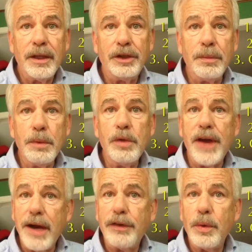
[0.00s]
to move
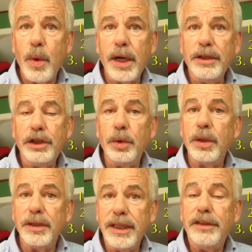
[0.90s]
everyone to
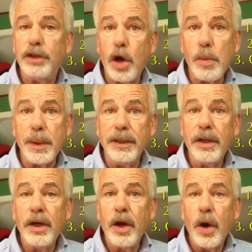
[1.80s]
at least open
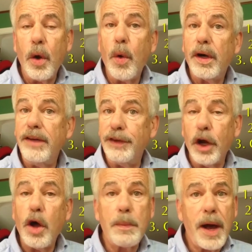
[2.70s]
or, if at
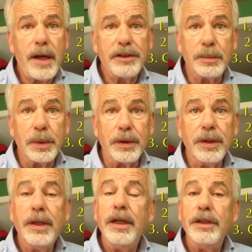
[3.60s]
all possible,
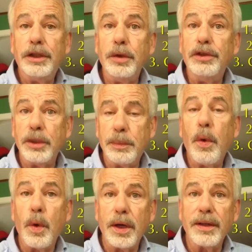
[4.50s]
to
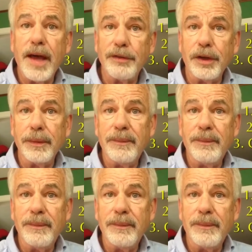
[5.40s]
support level.